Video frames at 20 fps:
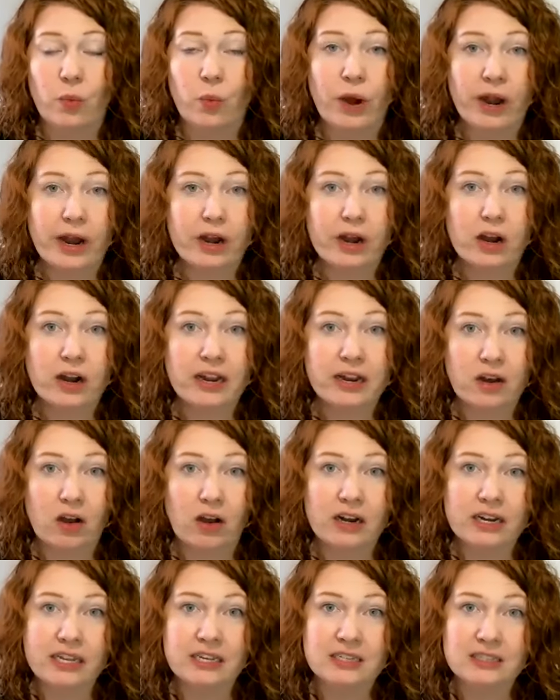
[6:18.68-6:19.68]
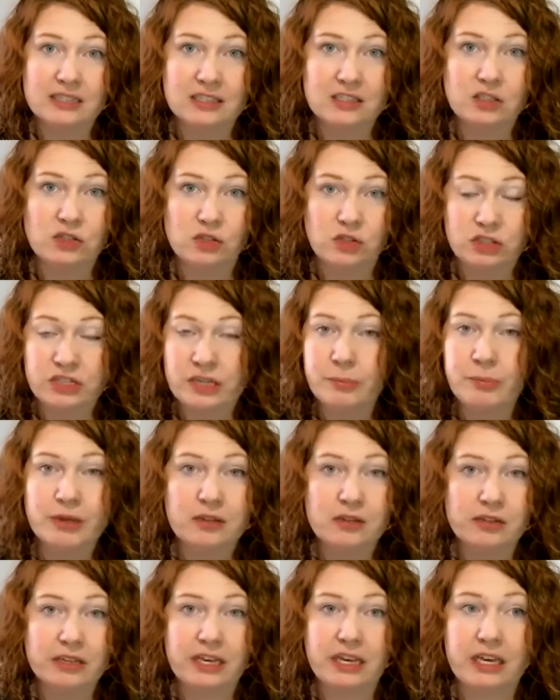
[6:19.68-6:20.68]
an audience is
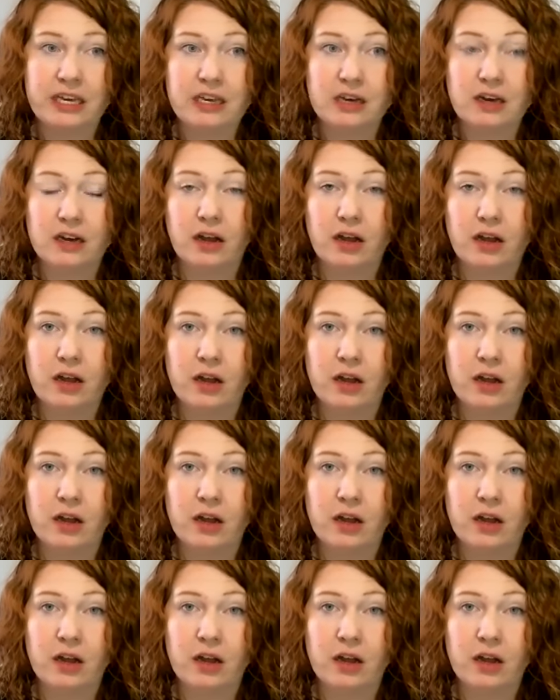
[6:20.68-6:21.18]
typically